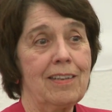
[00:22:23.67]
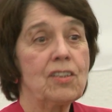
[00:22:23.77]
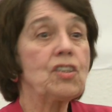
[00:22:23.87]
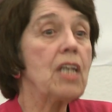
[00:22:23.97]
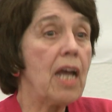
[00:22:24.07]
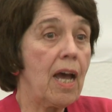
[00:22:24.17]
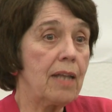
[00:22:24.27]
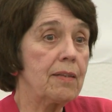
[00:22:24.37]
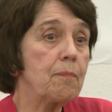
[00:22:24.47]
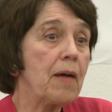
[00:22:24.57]
she
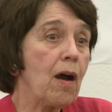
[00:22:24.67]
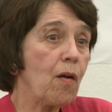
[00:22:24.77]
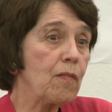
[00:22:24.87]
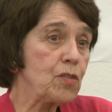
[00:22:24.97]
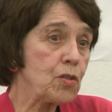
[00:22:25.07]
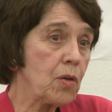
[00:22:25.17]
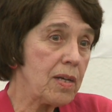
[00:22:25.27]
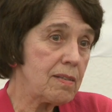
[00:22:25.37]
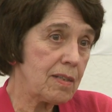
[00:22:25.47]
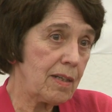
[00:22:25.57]
had the power of
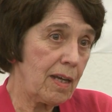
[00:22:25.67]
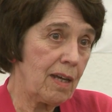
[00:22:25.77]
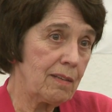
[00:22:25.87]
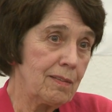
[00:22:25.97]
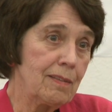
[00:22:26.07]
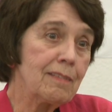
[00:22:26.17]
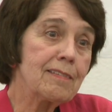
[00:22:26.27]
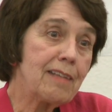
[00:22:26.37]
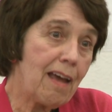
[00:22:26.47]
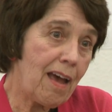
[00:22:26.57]
choice again,
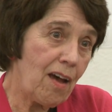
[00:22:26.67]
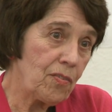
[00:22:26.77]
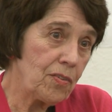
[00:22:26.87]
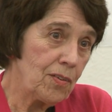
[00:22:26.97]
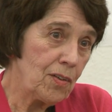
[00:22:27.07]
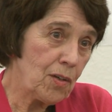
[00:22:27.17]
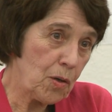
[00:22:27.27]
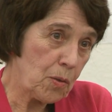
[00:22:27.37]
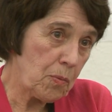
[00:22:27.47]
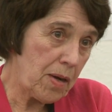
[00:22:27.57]
to have
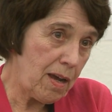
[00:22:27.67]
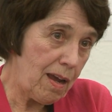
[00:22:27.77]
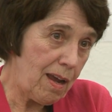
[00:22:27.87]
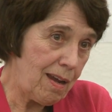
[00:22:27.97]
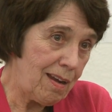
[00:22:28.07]
her way.